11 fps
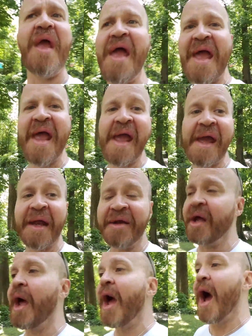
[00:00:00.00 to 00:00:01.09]
And
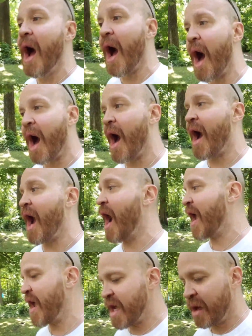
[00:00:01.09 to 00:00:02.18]

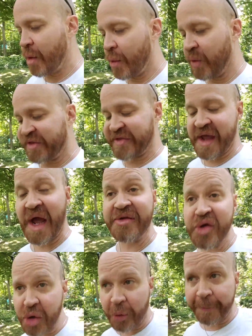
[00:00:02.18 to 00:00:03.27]
I would say I
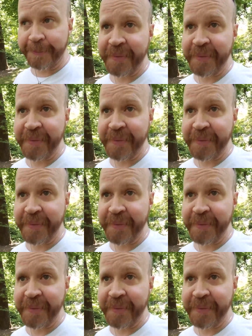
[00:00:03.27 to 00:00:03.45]
do.